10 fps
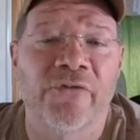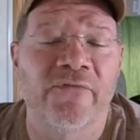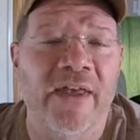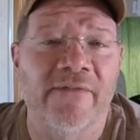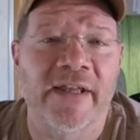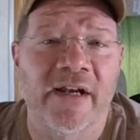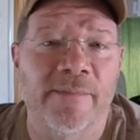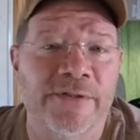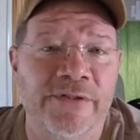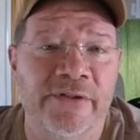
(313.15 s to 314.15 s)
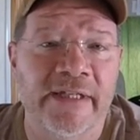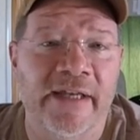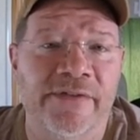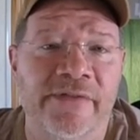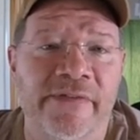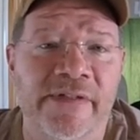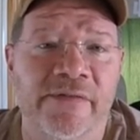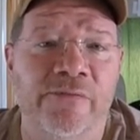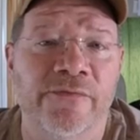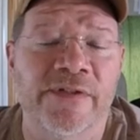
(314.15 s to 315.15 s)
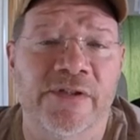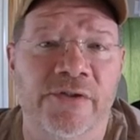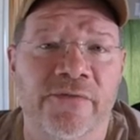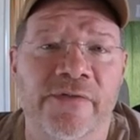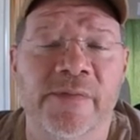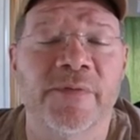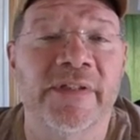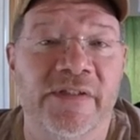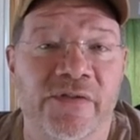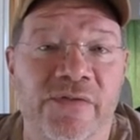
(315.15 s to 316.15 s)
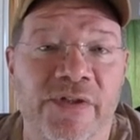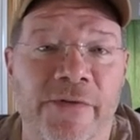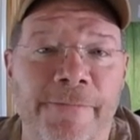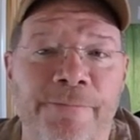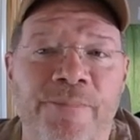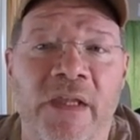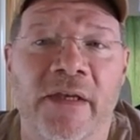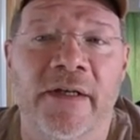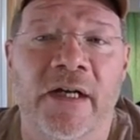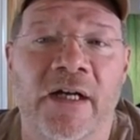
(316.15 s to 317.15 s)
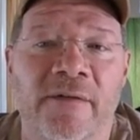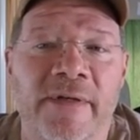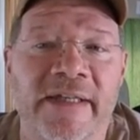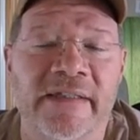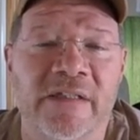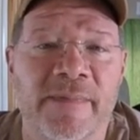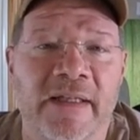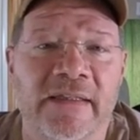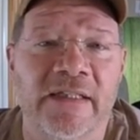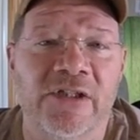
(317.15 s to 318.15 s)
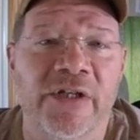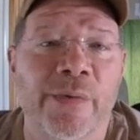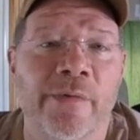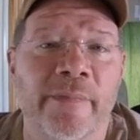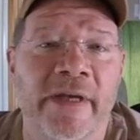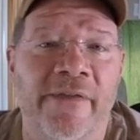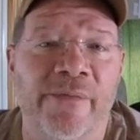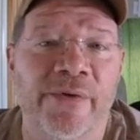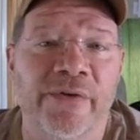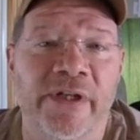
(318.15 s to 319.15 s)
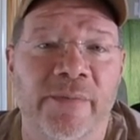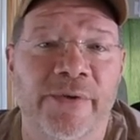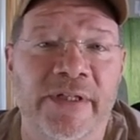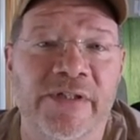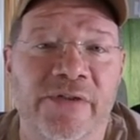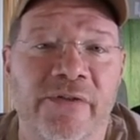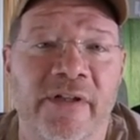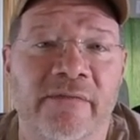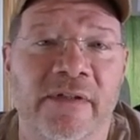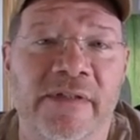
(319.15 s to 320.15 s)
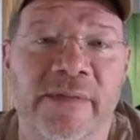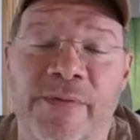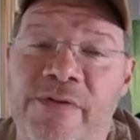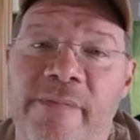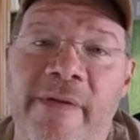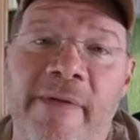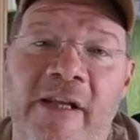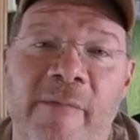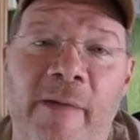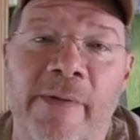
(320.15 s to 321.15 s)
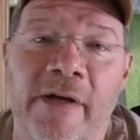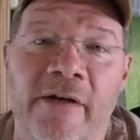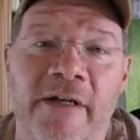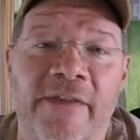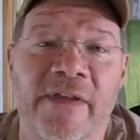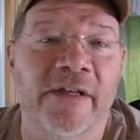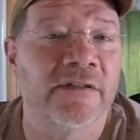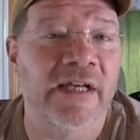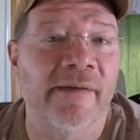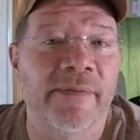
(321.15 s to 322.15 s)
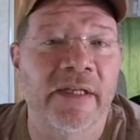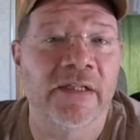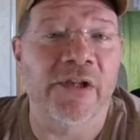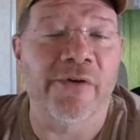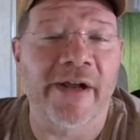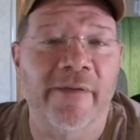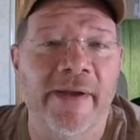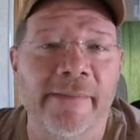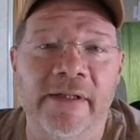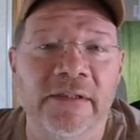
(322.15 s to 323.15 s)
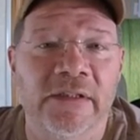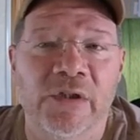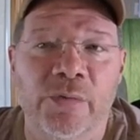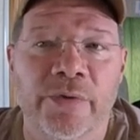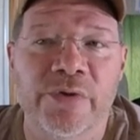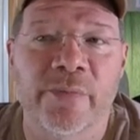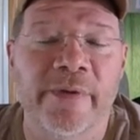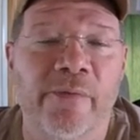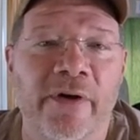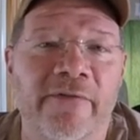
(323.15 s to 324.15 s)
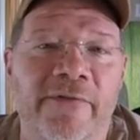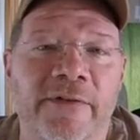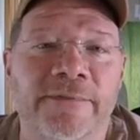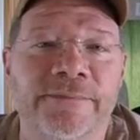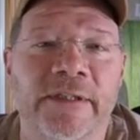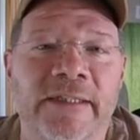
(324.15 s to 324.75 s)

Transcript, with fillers: So if you haven't had an opportunity yet to visit Rufus and Dufus, please do so. Um, I suspect that Chico will be on the road here pretty soon and is supposed to be meeting me up here at the hilltop in Lower Alabama, which will be wonderful.